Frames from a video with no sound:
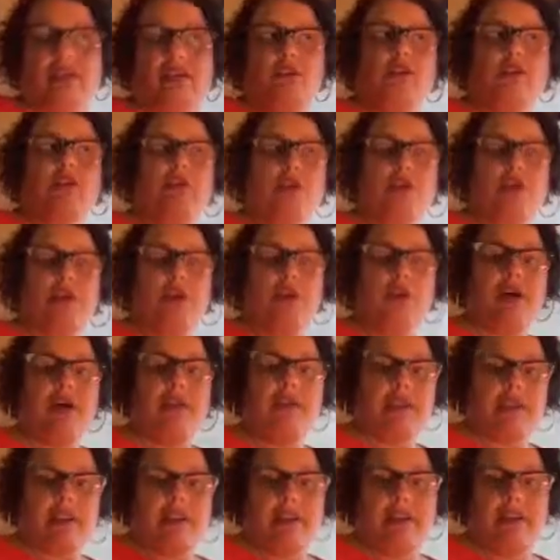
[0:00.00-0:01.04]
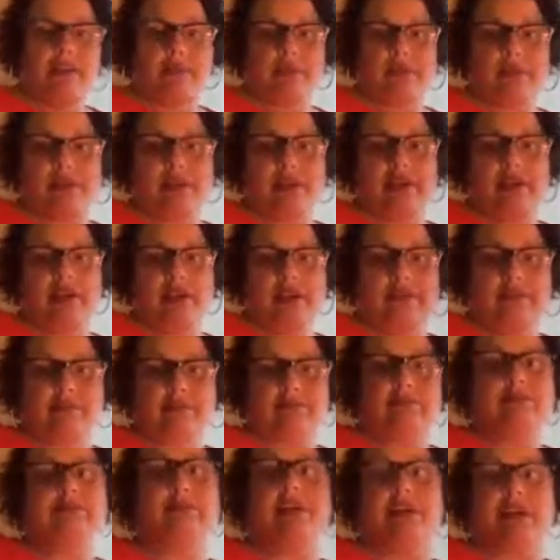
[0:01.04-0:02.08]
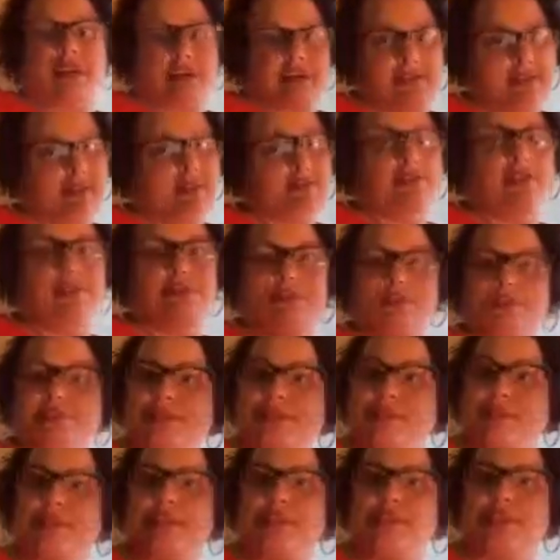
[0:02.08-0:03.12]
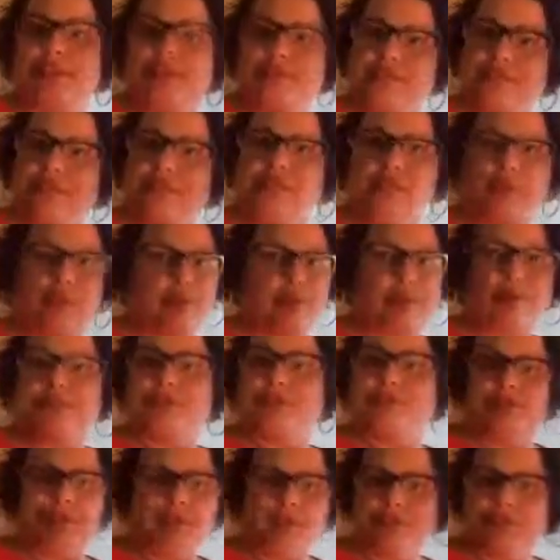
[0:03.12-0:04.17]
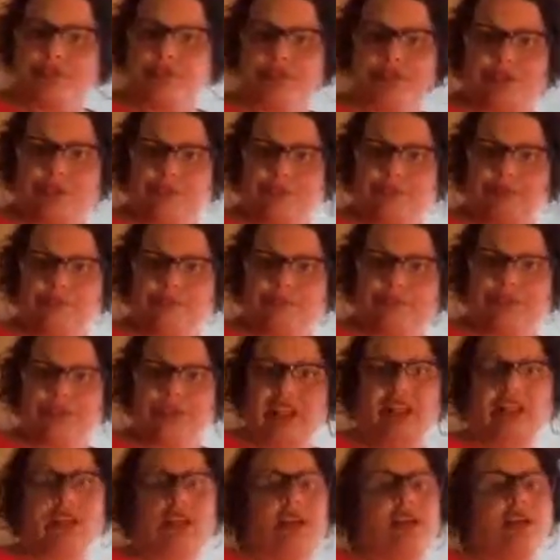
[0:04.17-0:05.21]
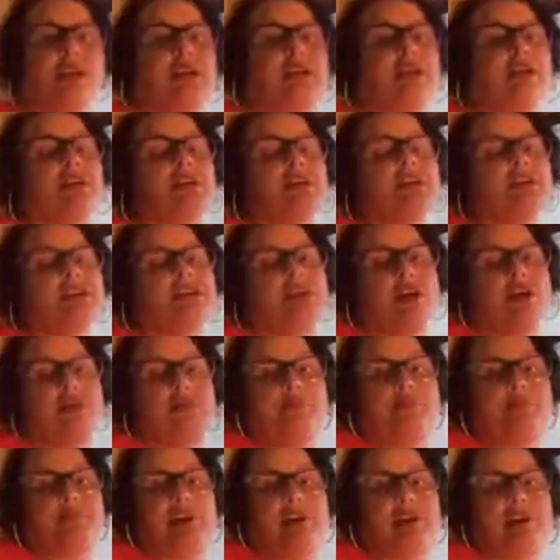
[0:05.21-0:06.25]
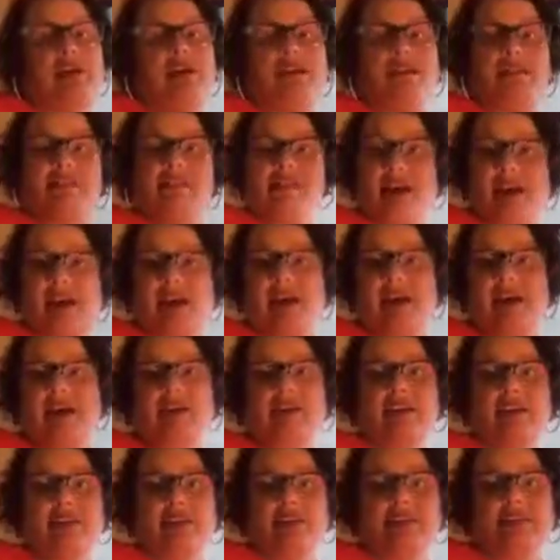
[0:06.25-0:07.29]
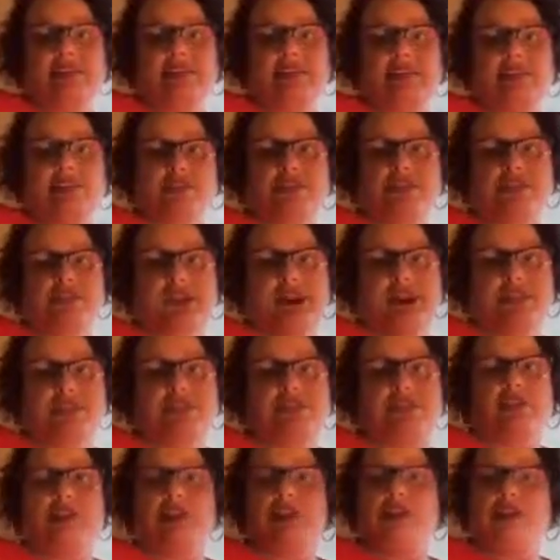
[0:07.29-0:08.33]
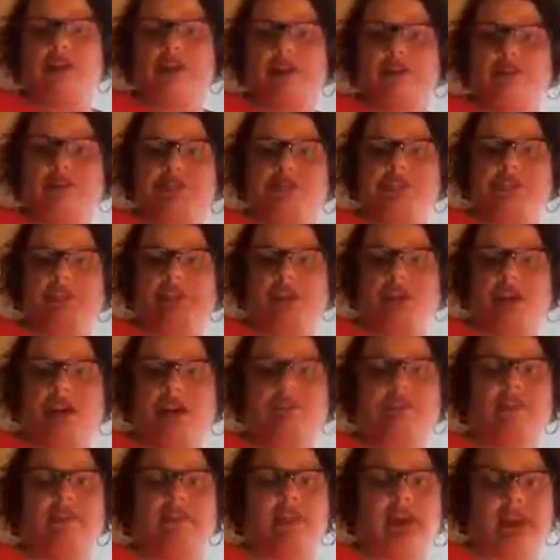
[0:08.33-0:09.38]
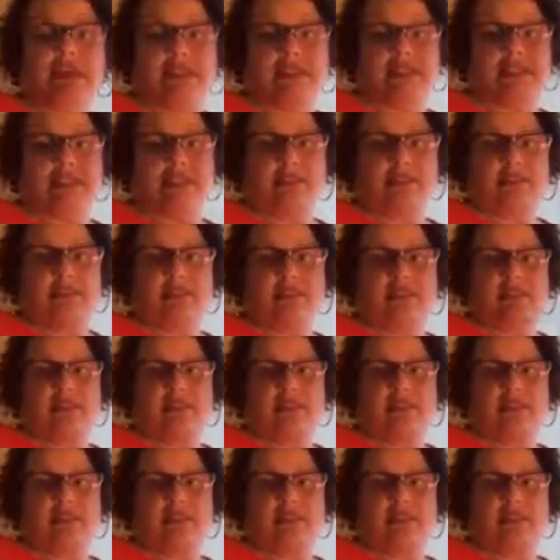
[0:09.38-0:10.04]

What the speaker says: Well, you know why they need it repeated? Because they were doing something on their phone they weren't supposed to. So, another con is distraction or interruption of a lesson.